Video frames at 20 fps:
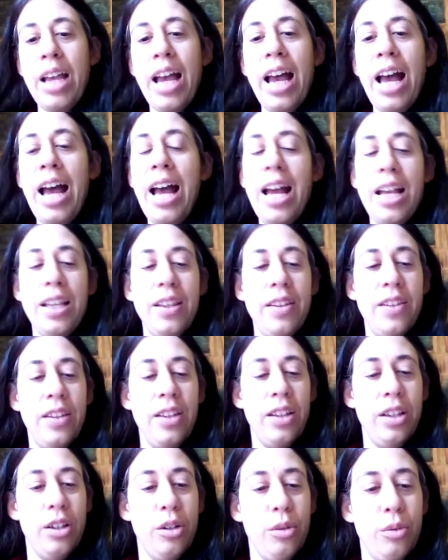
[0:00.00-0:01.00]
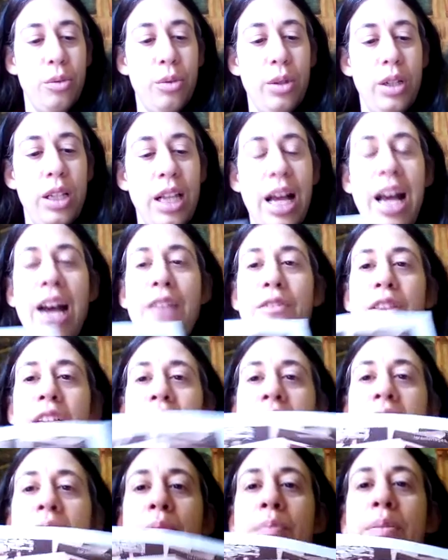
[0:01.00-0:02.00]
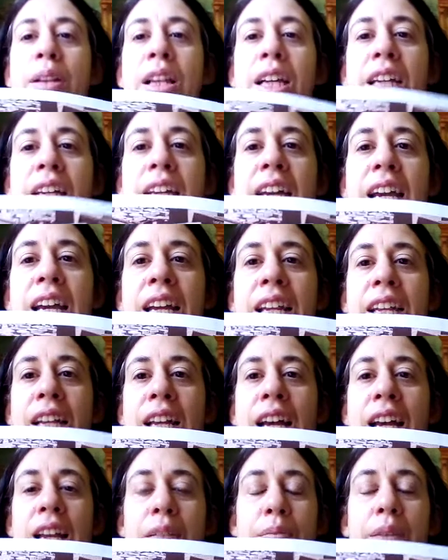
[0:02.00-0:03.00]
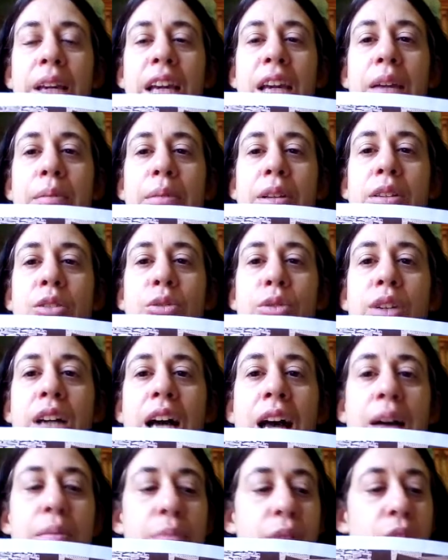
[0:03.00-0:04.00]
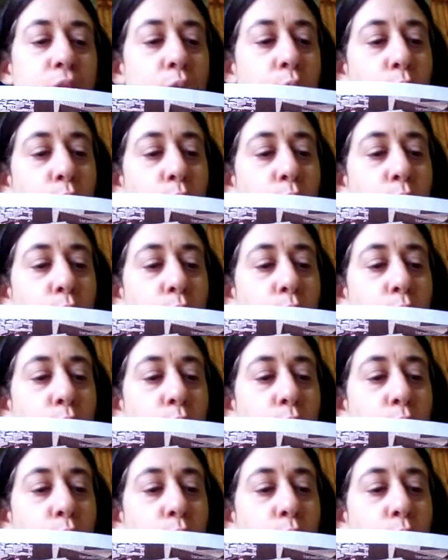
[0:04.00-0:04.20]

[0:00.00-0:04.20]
and we'll have the temple again and be able to come